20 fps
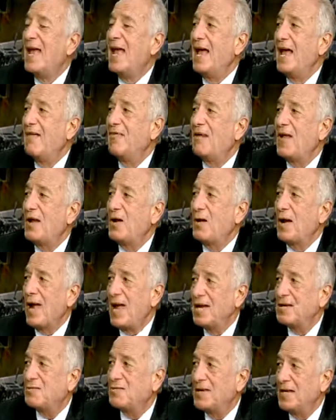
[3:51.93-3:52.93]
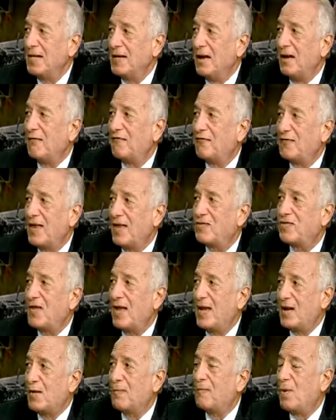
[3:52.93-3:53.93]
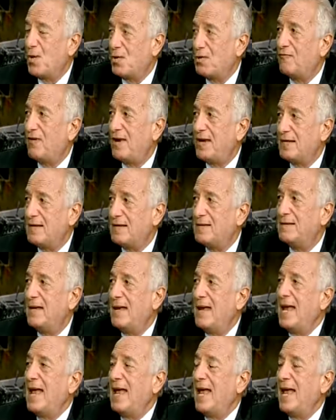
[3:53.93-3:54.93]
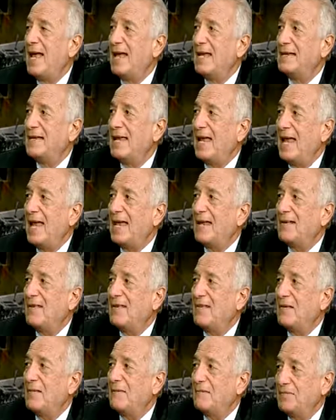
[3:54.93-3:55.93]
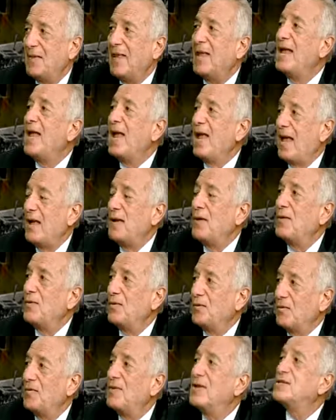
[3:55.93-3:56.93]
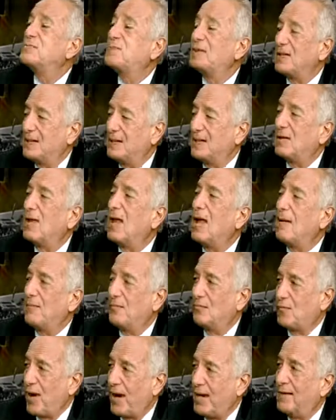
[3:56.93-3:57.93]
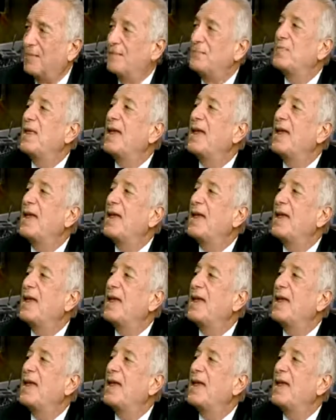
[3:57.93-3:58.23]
and they are angry enough that they are motivated, and, and there's political opportunity there. There's political opportunity, right.